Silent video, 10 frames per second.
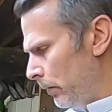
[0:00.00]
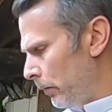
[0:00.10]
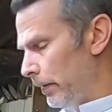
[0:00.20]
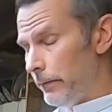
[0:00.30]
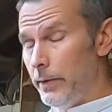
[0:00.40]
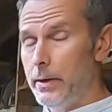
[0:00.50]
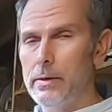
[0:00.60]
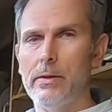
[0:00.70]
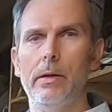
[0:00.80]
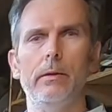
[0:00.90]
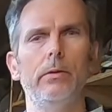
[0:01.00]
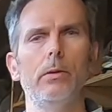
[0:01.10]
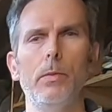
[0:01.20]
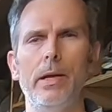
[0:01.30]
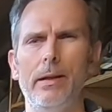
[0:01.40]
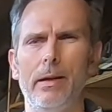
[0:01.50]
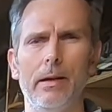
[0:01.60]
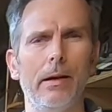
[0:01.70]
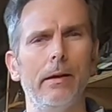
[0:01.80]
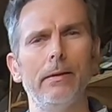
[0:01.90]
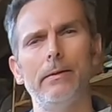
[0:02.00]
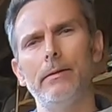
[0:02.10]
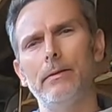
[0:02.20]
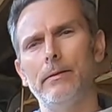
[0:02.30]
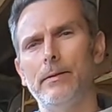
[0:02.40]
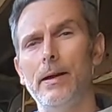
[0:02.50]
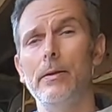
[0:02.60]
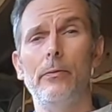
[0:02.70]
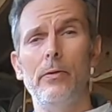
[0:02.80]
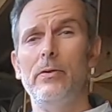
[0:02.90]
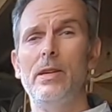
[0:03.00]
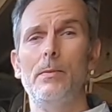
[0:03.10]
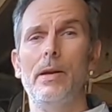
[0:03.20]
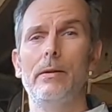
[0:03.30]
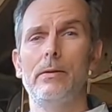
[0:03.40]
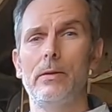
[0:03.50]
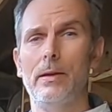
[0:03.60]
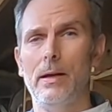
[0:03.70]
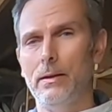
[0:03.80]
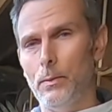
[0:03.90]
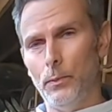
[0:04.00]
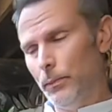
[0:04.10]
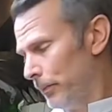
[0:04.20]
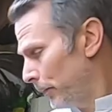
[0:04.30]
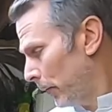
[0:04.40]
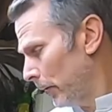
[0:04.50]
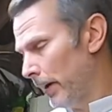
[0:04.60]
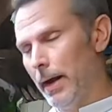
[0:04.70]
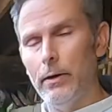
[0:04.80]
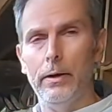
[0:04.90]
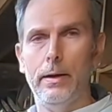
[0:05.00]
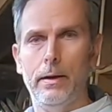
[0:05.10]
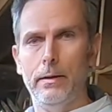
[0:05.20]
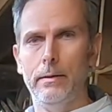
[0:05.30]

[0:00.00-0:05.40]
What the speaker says: what I found is that it took me like 10 to 15 minutes to get the part out again.